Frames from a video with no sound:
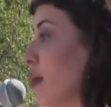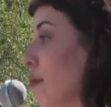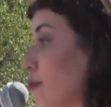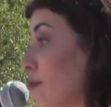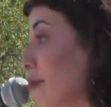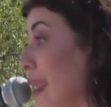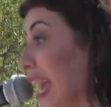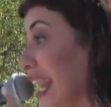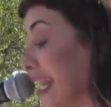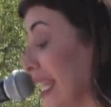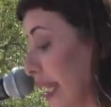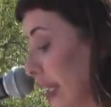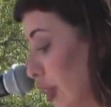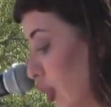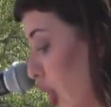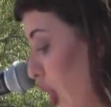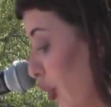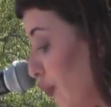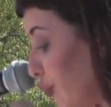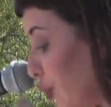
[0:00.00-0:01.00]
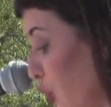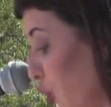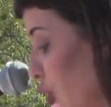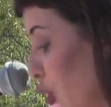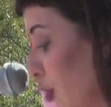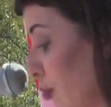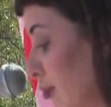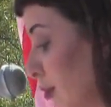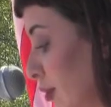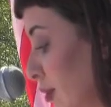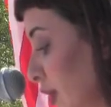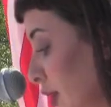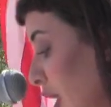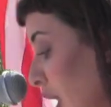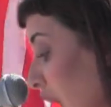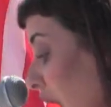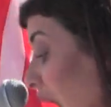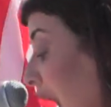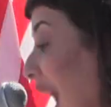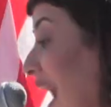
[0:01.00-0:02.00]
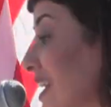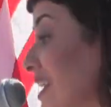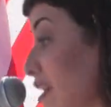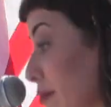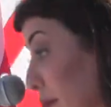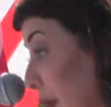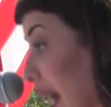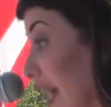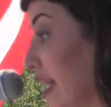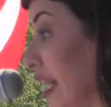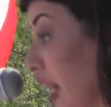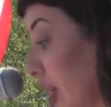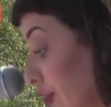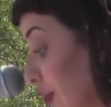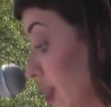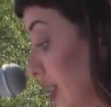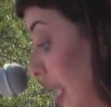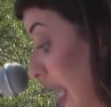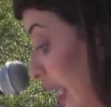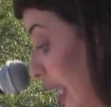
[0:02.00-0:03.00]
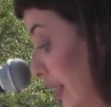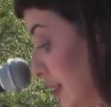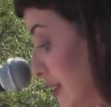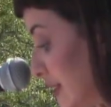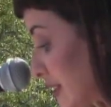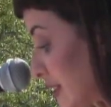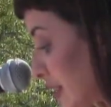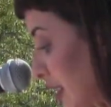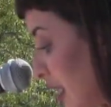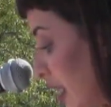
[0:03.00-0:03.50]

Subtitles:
Many of whom occupied other lands